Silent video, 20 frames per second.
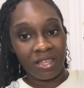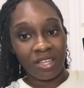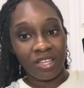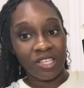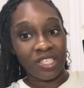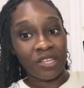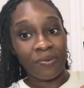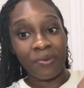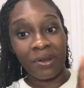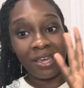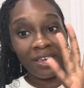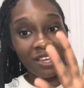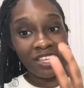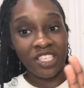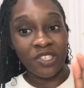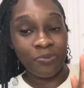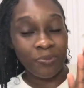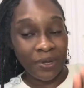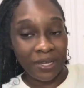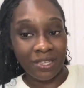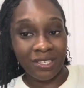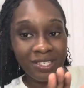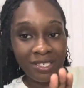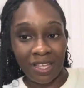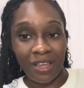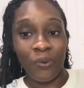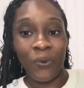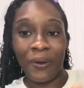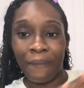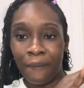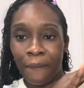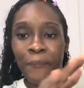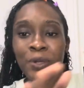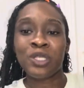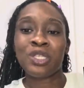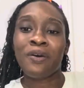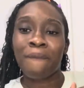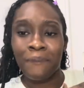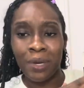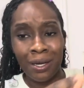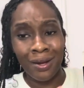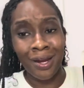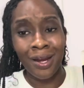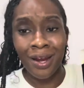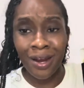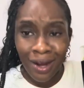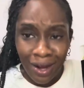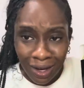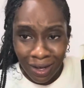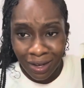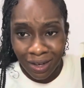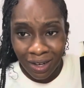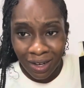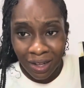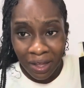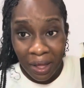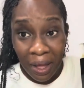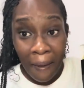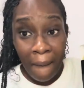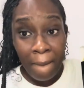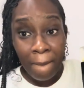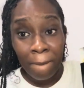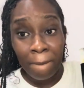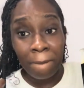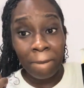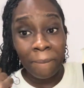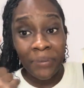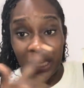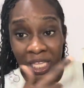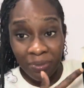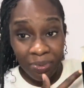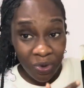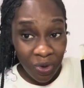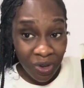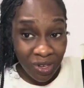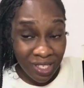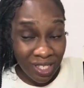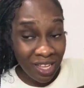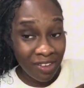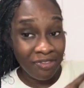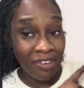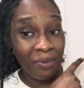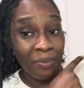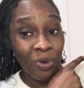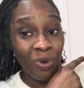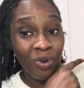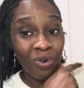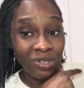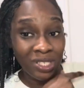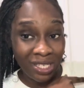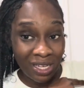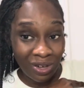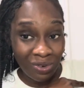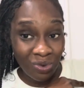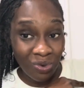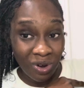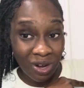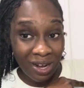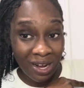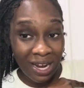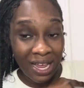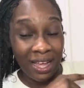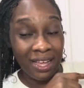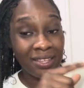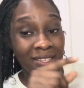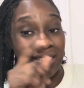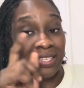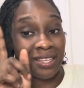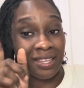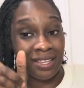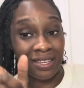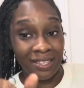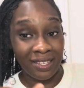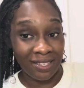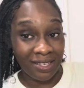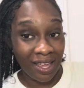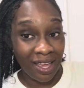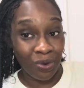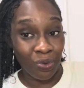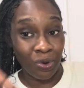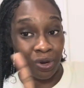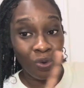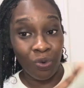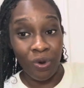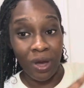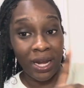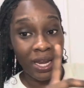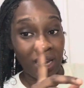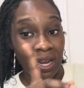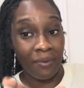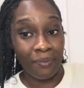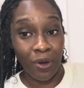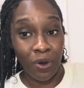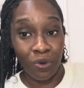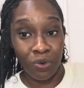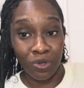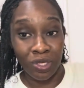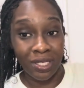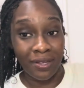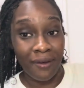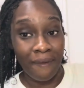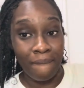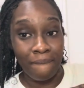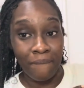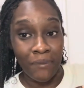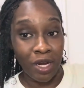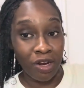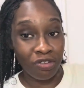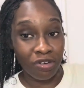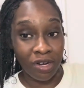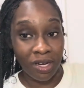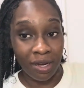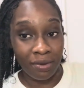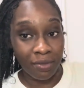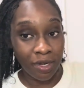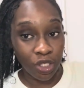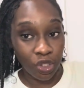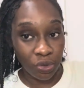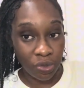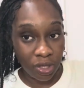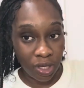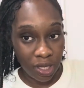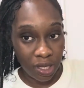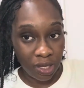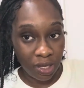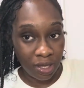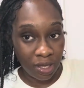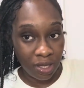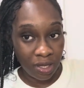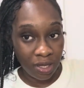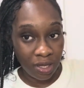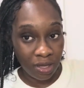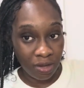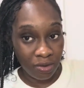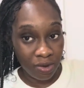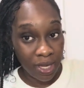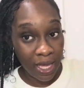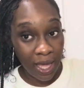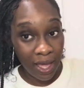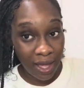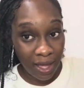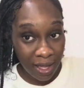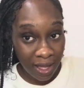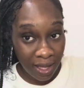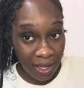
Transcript: So I'm gonna expect say when I put up my curtain, people go stay from outer door and see inside what I go on in my house. I'm gonna run them the joke there. Okay?